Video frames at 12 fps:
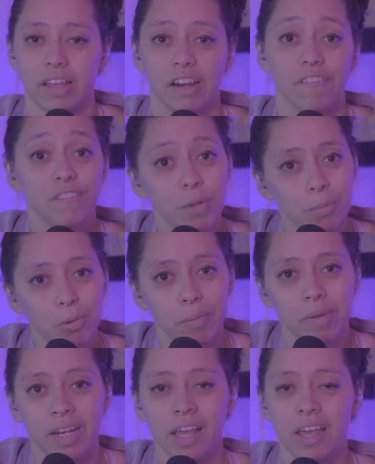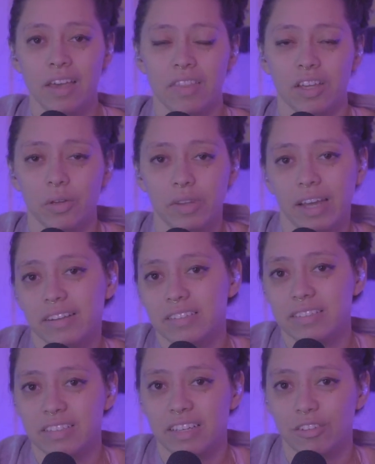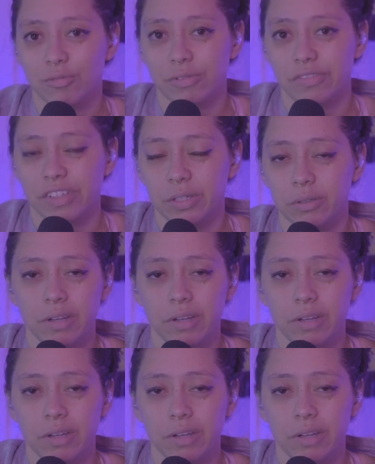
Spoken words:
any film equipment that you'd like to see us review,